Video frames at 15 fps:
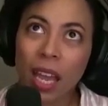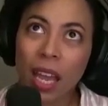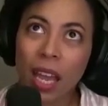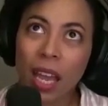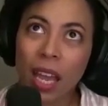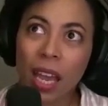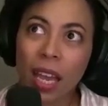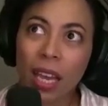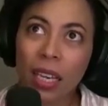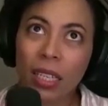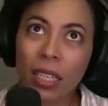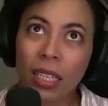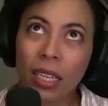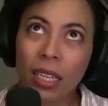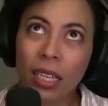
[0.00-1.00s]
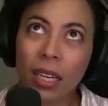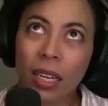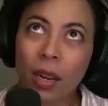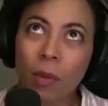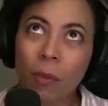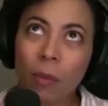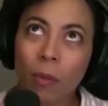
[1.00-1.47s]
And
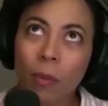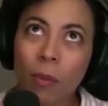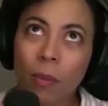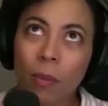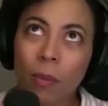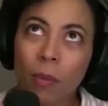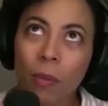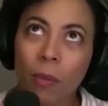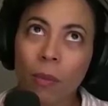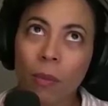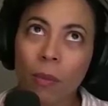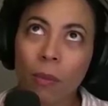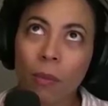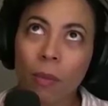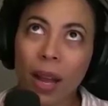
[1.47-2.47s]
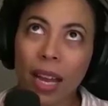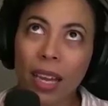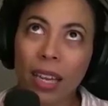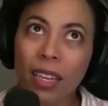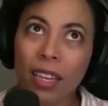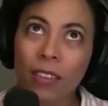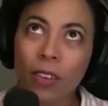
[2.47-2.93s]

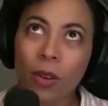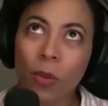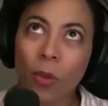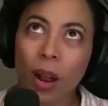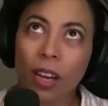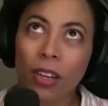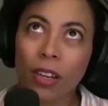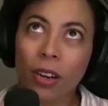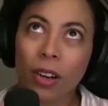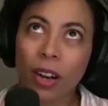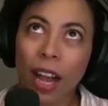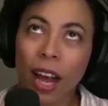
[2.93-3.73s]
but even when you're